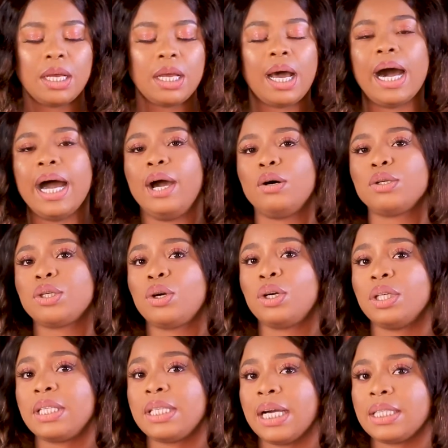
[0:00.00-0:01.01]
I also
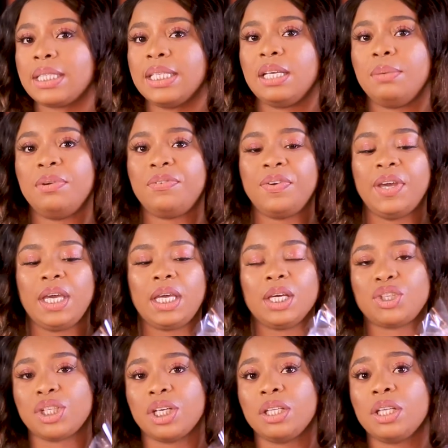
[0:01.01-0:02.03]
contacted Ibifie
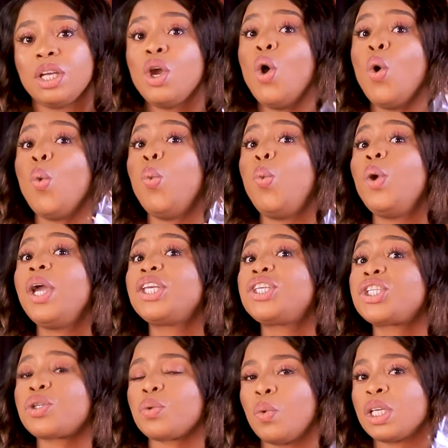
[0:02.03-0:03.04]
Kitchen,
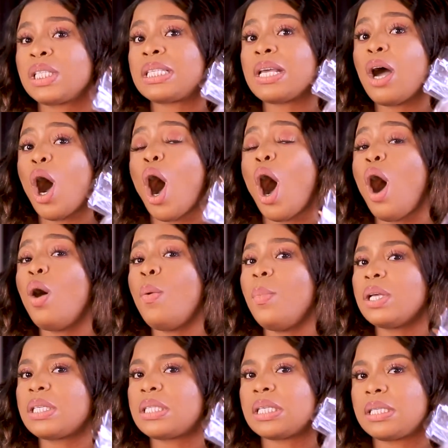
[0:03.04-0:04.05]
which was
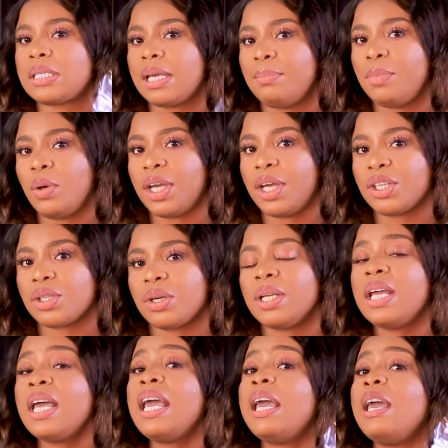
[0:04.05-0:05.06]
almost the same location.
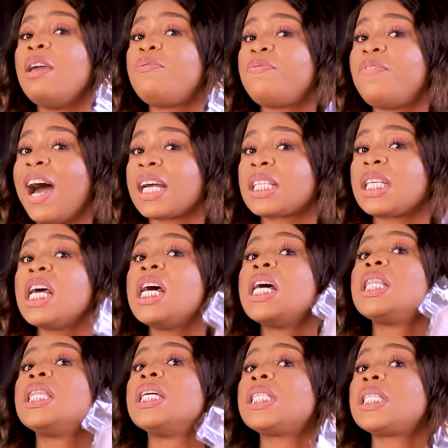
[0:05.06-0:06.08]
In fact,
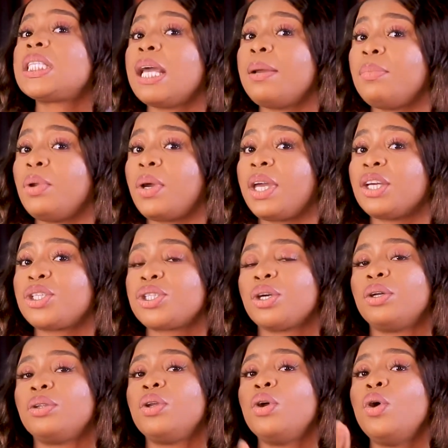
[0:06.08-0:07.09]
the same
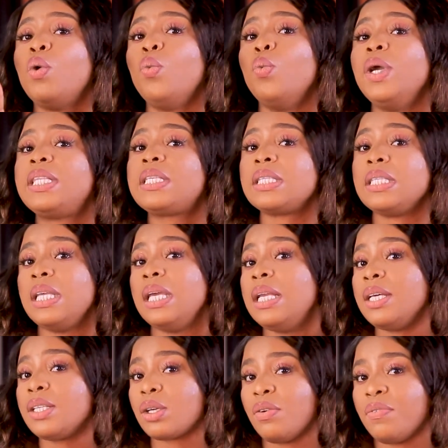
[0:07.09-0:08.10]
location with
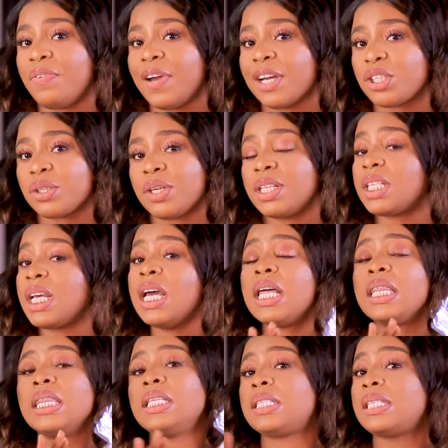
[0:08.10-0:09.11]
Nini's Confectioners,
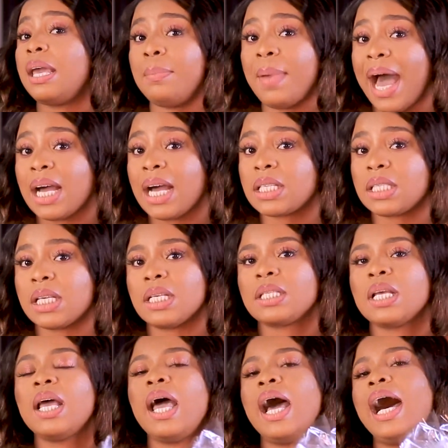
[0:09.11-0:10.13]
the same access.
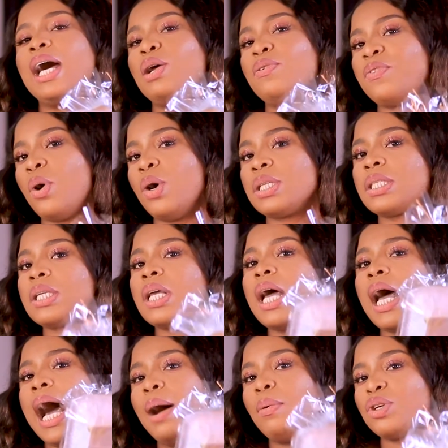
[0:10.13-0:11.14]
And of course,
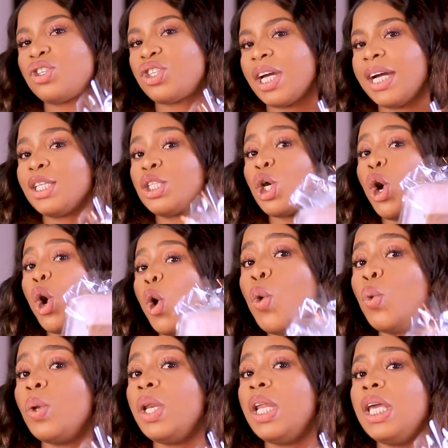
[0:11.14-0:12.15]
I was charged
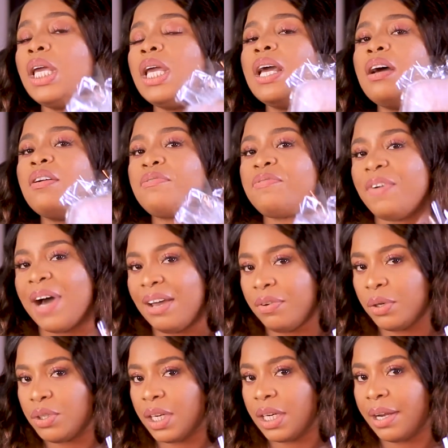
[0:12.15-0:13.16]
only
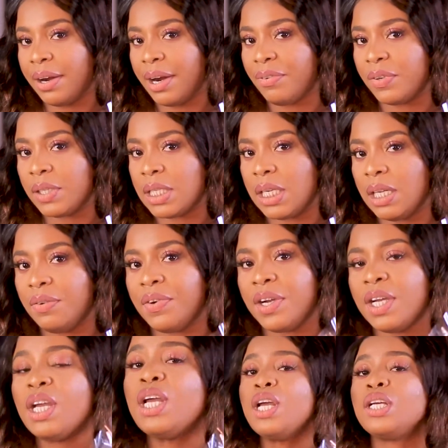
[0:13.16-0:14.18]
500 naira for delivery.
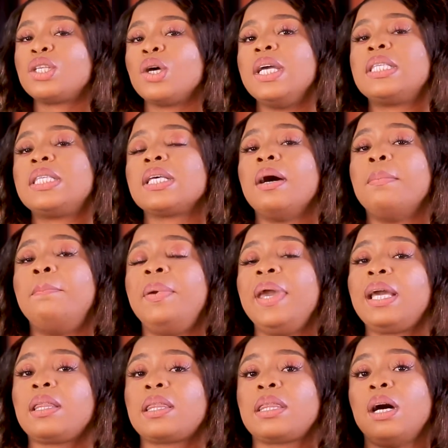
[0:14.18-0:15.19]
So it's a
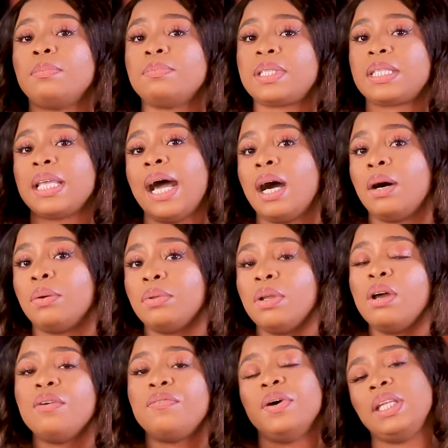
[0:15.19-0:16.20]
big thumbs down
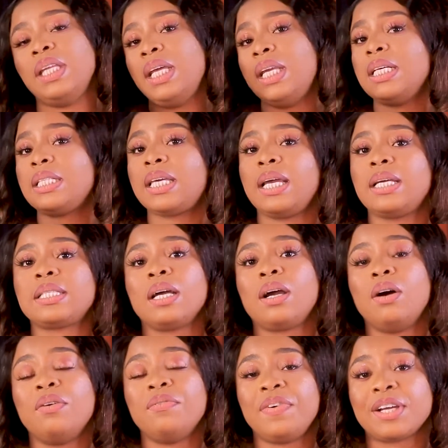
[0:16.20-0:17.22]
for Nini's Cakes and
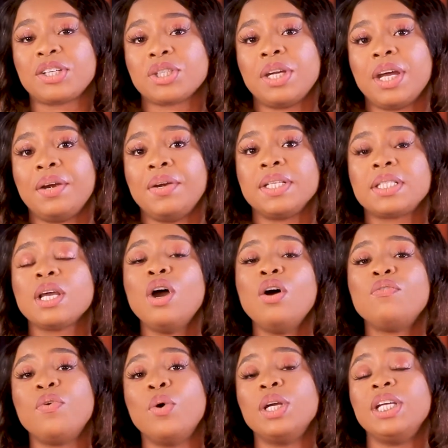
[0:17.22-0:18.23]
Confectionaries
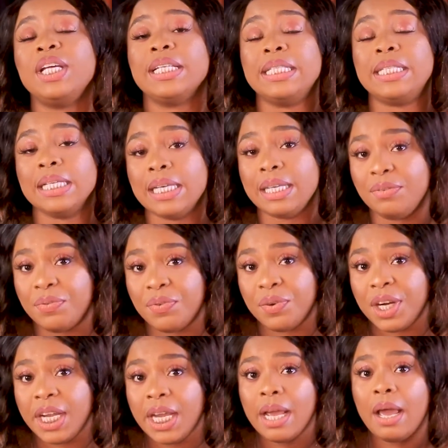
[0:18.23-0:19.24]
for their
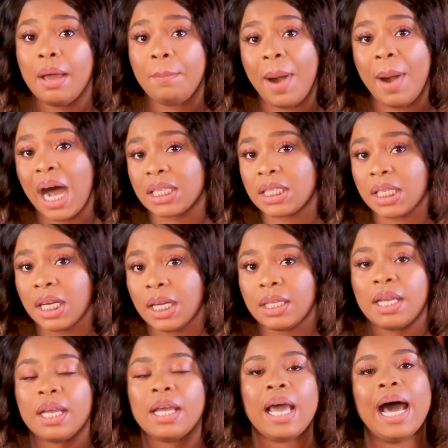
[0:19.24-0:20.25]
delivery pattern
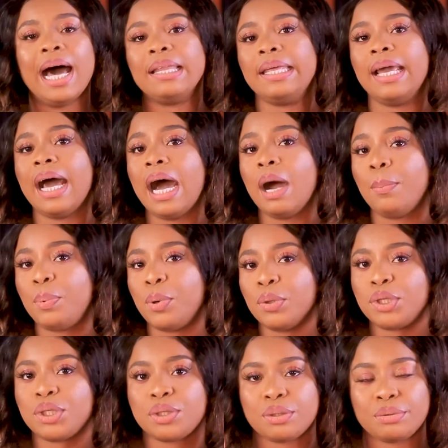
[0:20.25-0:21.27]
and their
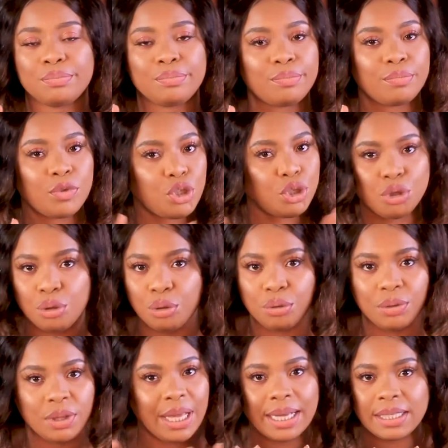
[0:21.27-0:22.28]
approach to
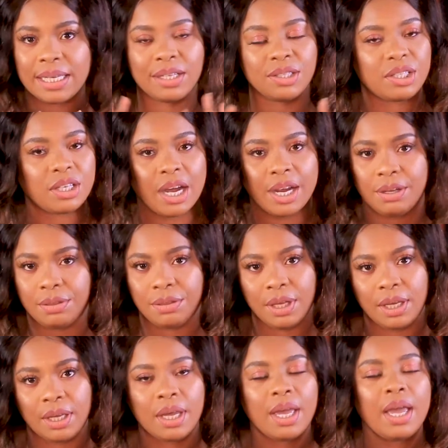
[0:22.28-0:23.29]
that entire
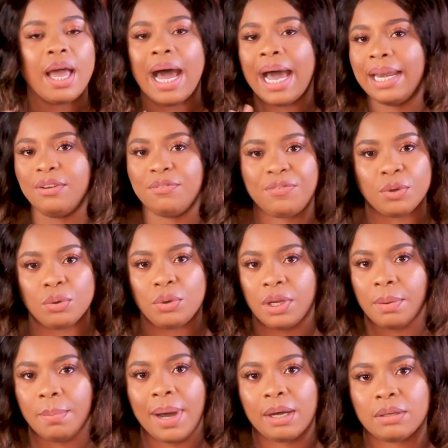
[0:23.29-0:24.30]
thing. I didn't feel good
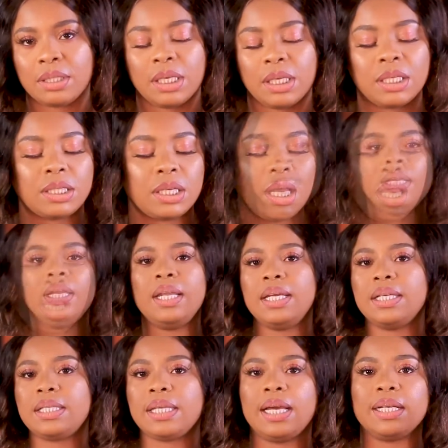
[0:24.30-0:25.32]
about it. Nini
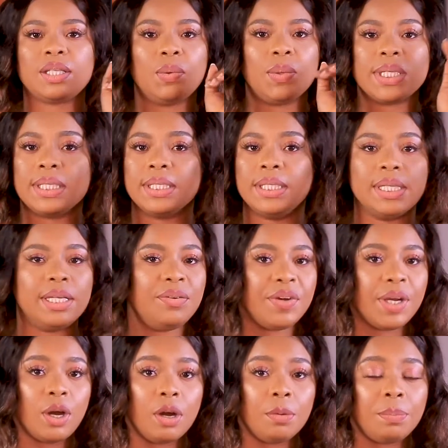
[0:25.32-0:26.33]
says it was a delivery
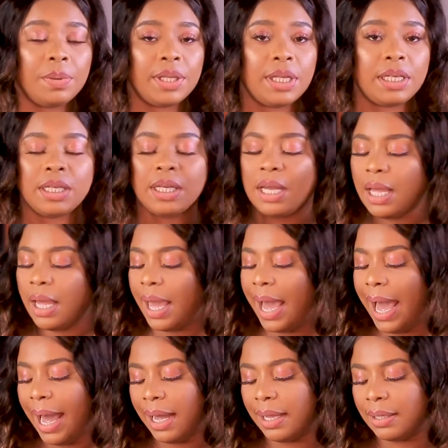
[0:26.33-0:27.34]
company
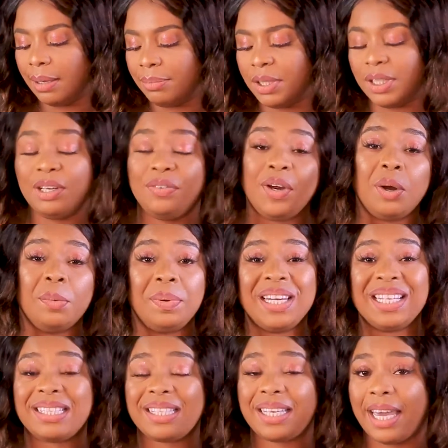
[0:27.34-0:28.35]
and um, the delivery company
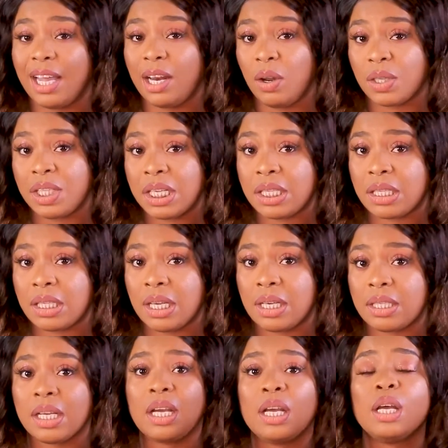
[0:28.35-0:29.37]
is K Logistics.